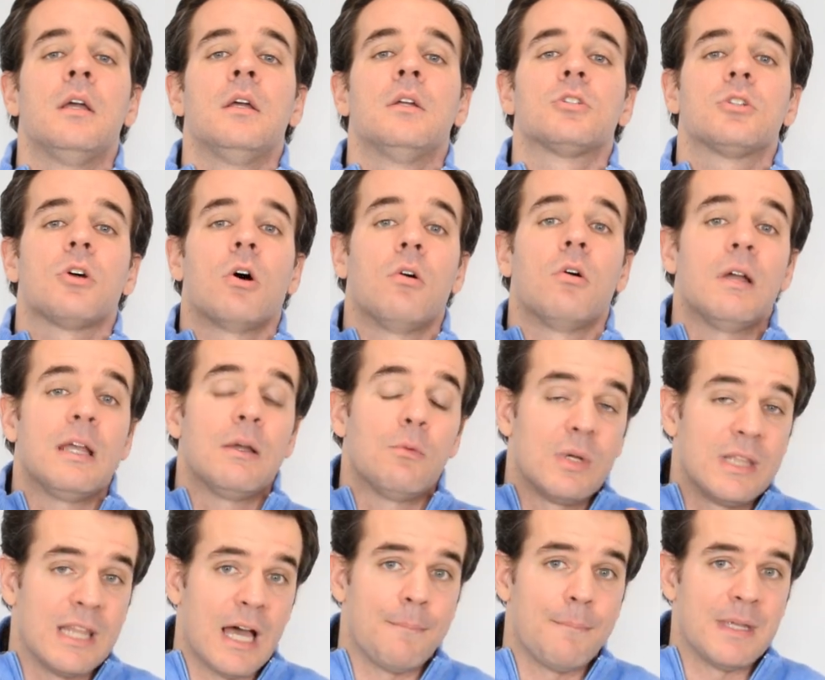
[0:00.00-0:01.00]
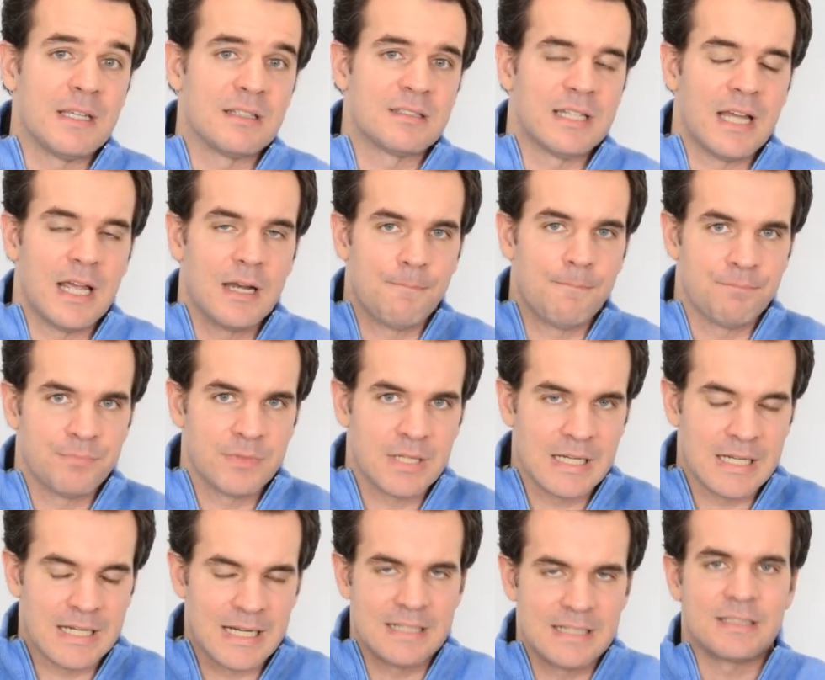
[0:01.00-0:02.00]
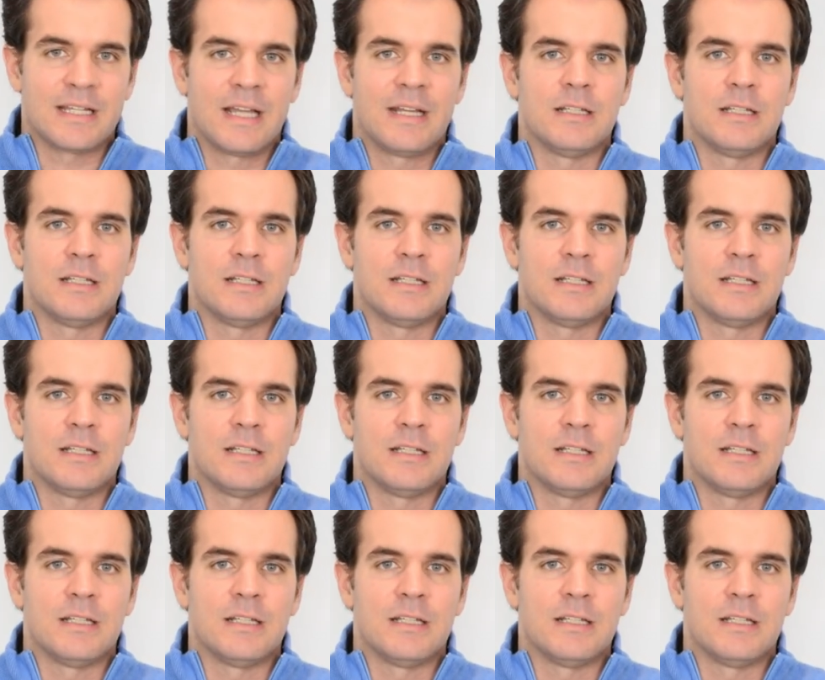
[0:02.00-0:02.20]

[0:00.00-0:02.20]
So with that being said, let's get